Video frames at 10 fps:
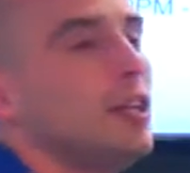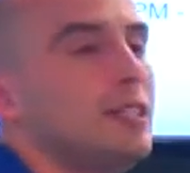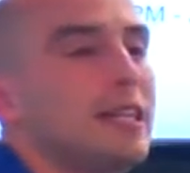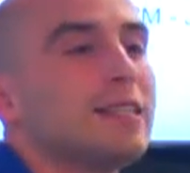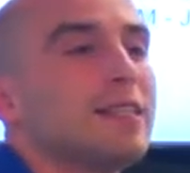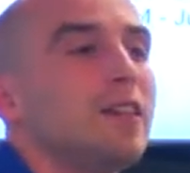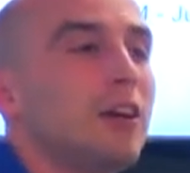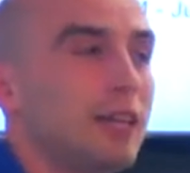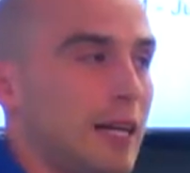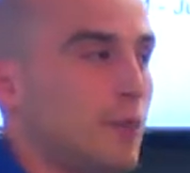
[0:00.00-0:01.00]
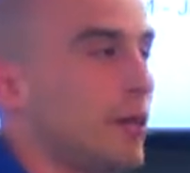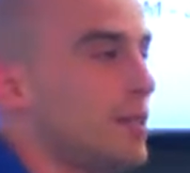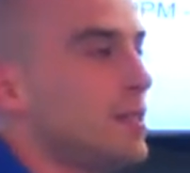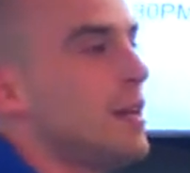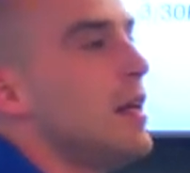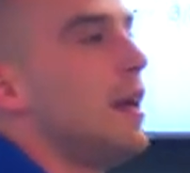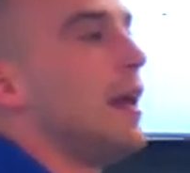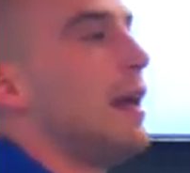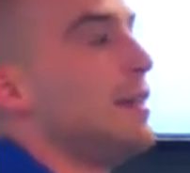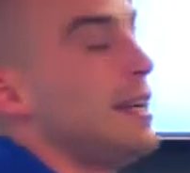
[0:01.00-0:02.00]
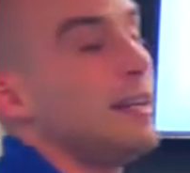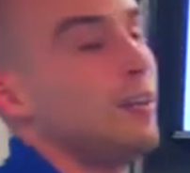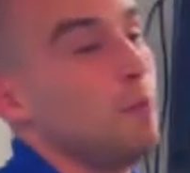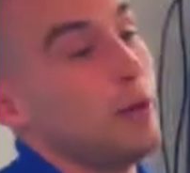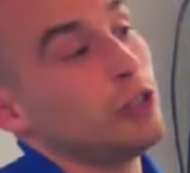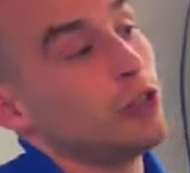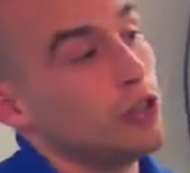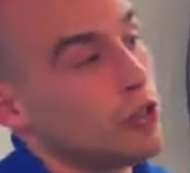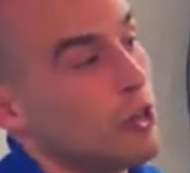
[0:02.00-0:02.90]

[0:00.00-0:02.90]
on DSLR cameras and taking good pictures.